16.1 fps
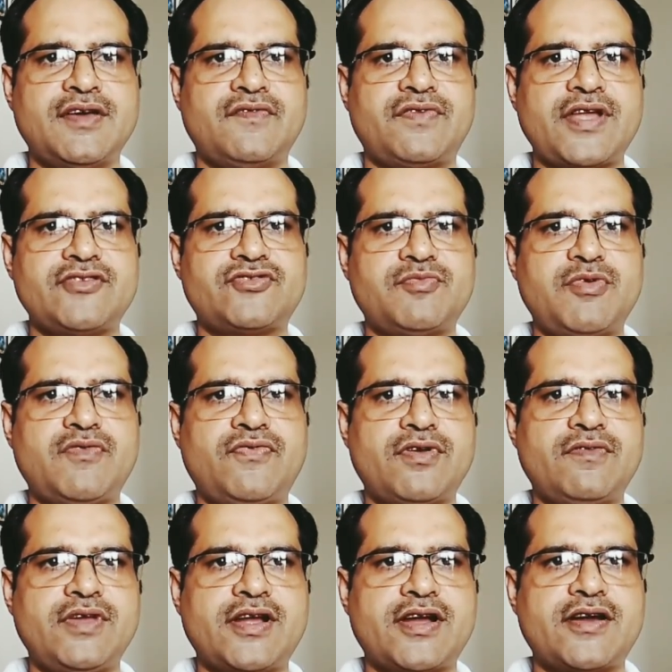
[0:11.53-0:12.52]
Friends,
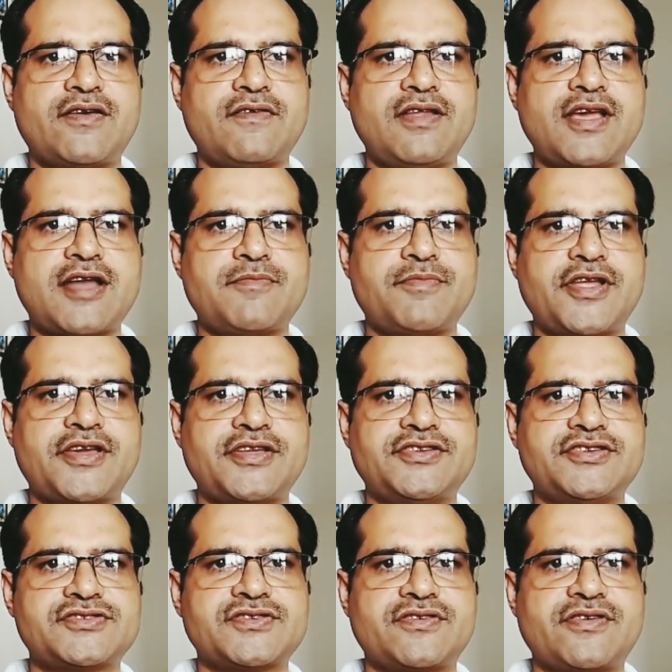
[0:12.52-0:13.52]
before we control yarn
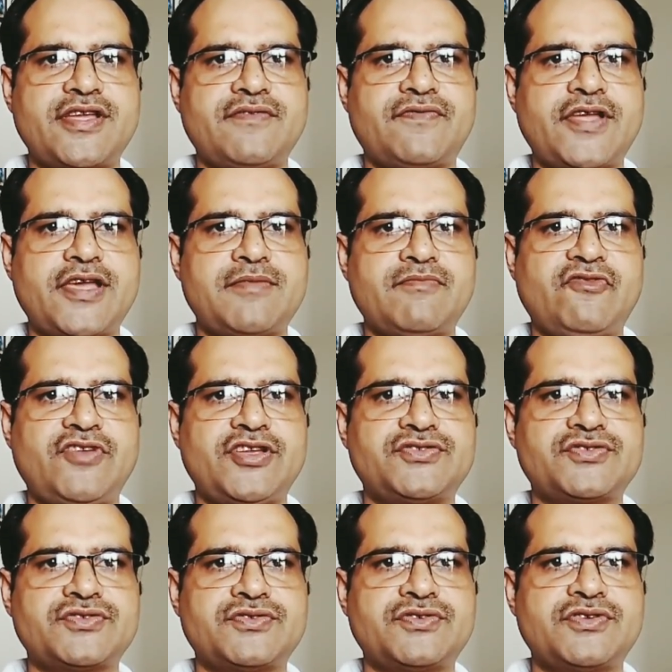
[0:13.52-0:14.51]
breakages on ring frame, we
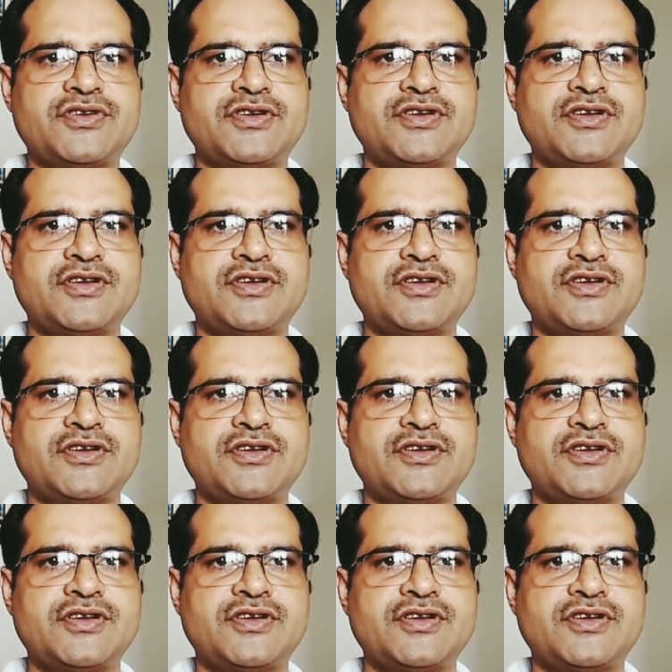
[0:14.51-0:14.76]
should